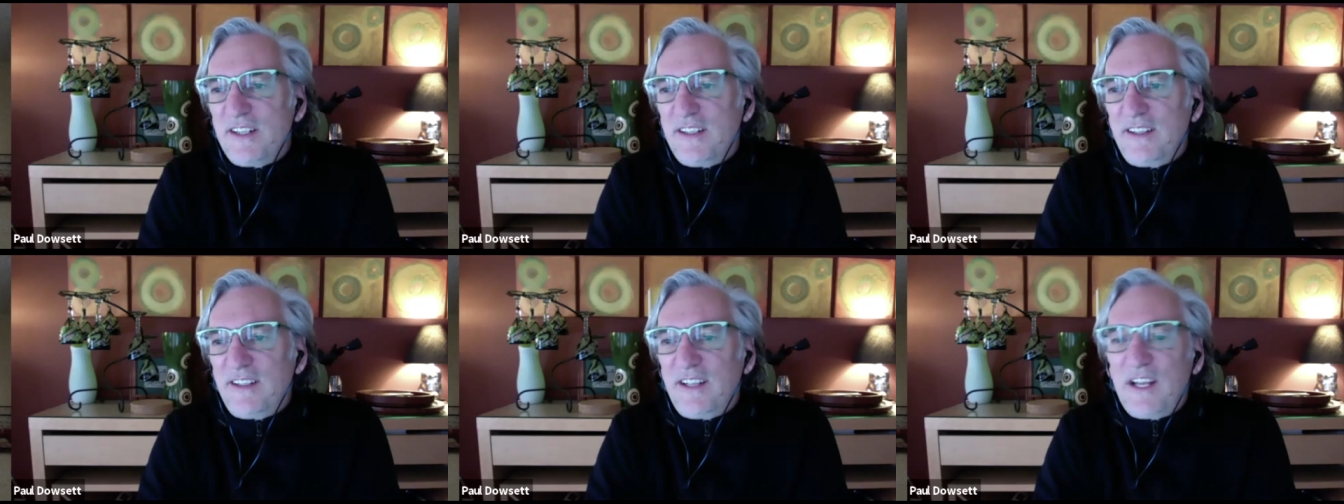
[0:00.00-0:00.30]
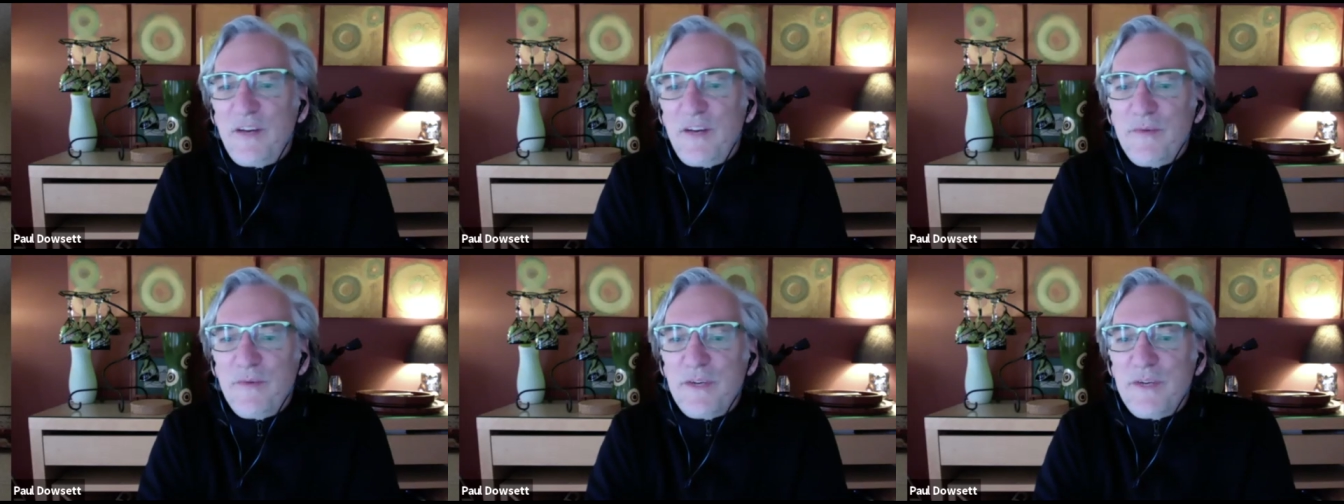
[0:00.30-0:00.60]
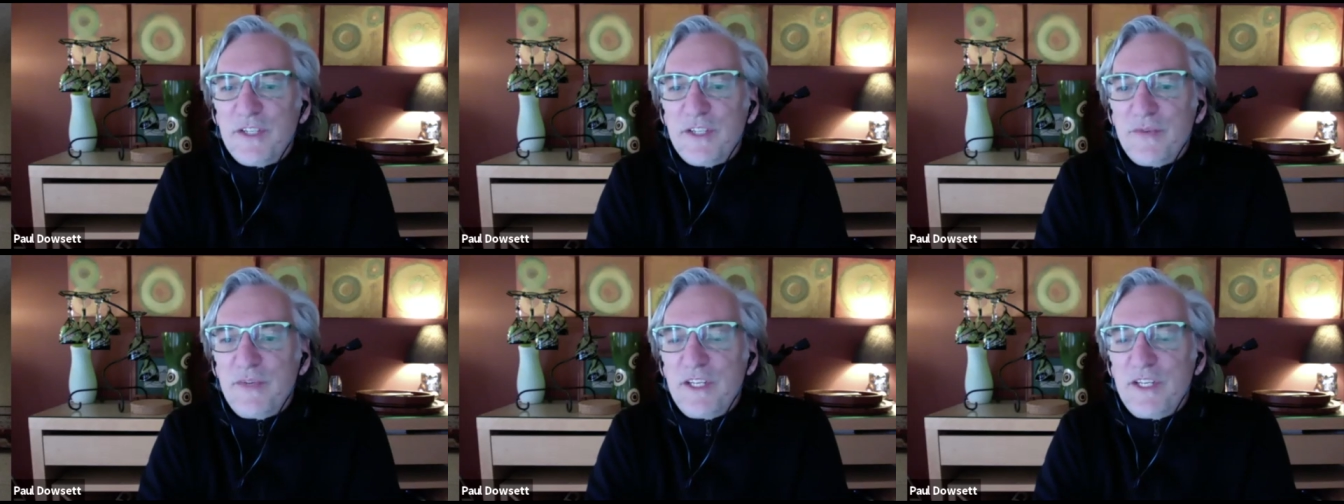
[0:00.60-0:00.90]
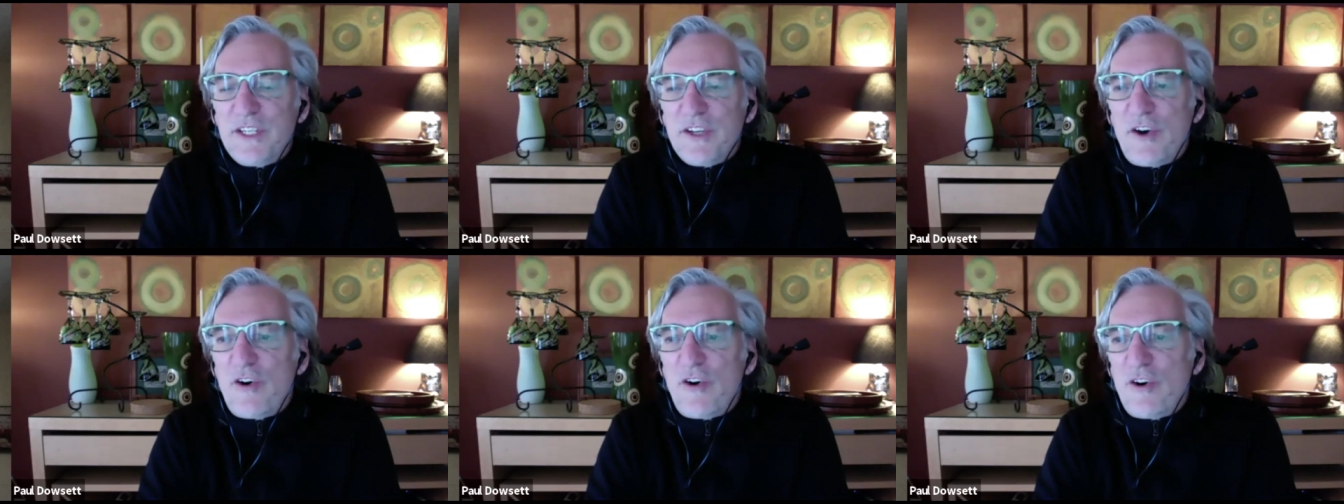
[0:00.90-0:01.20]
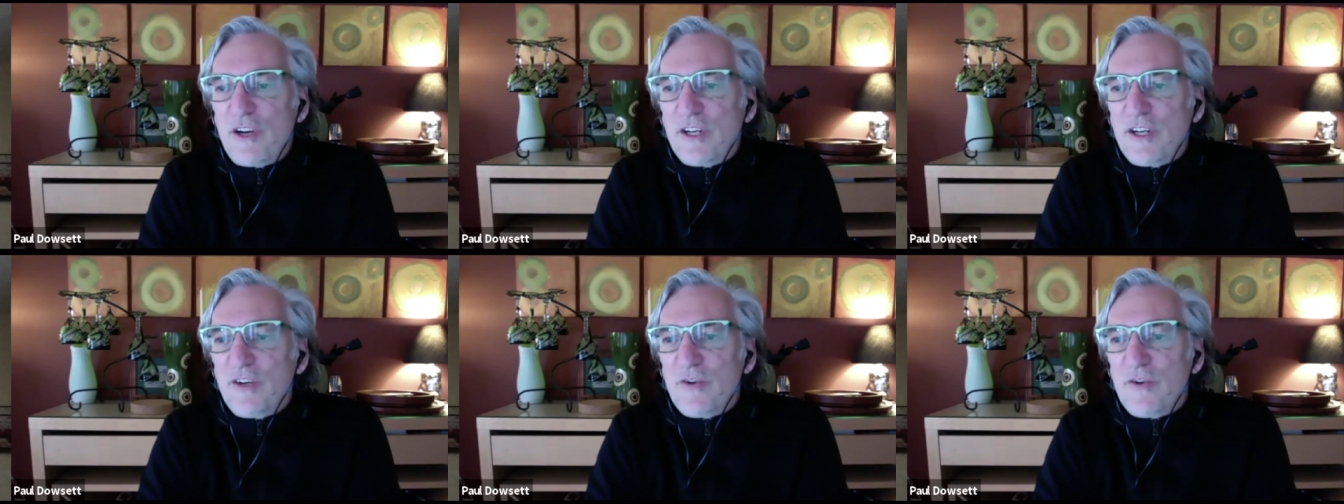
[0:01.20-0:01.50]
laneway suites
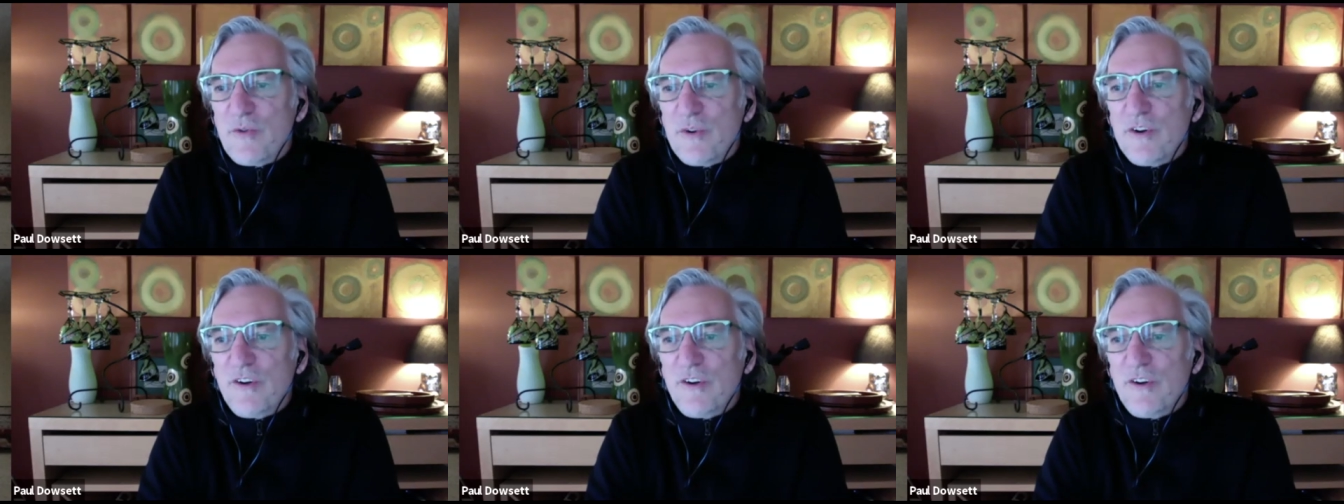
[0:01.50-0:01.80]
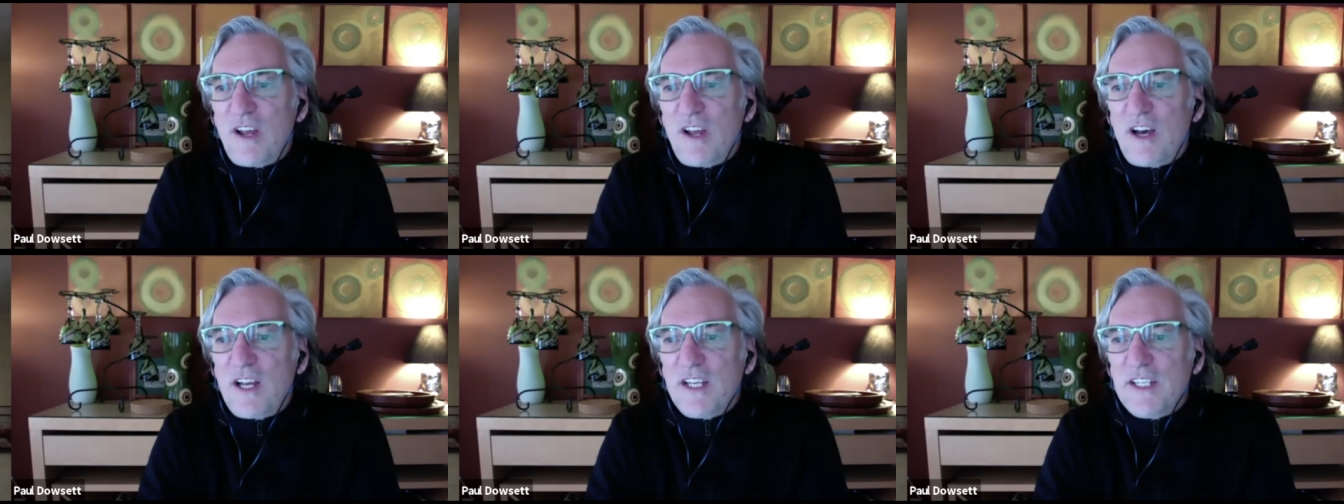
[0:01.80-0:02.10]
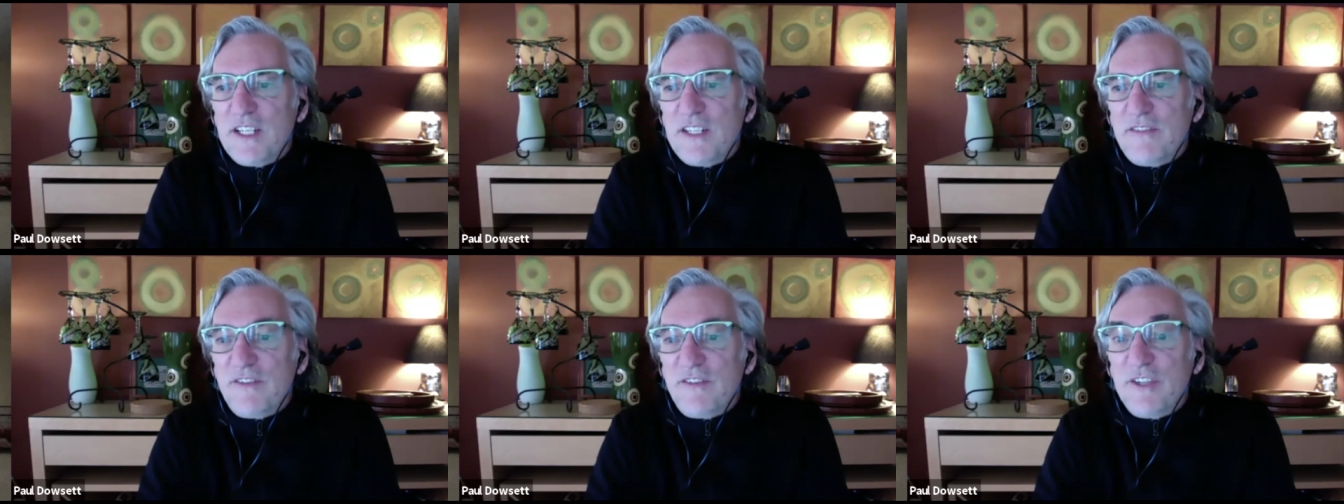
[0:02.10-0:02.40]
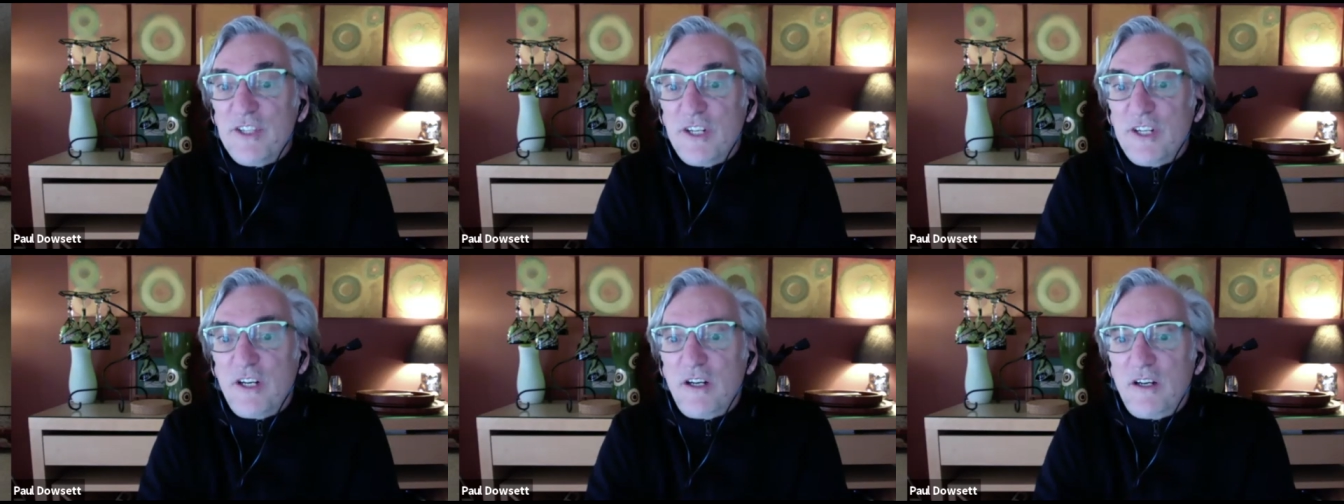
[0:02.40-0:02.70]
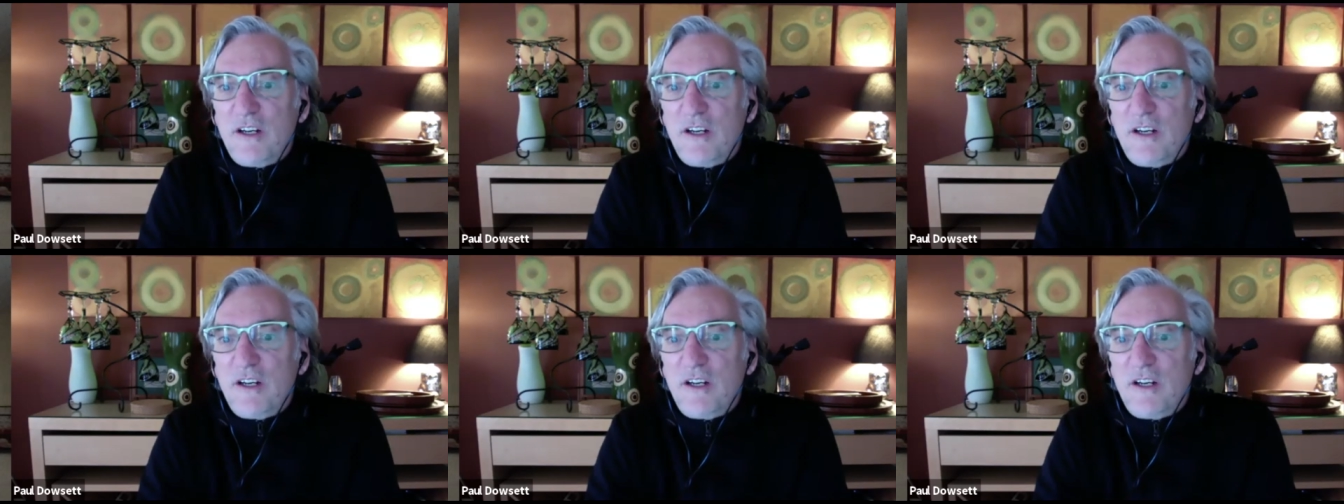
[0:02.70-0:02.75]
on corner lots for sure.